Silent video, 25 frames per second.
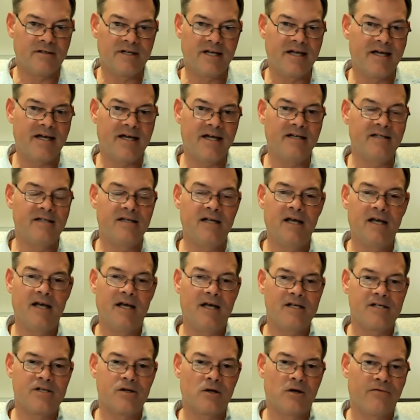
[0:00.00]
And
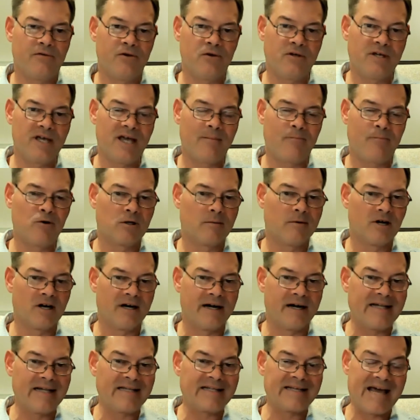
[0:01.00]
so if you can't put them on an
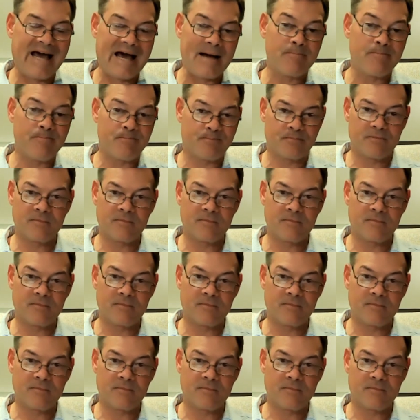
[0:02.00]
end cap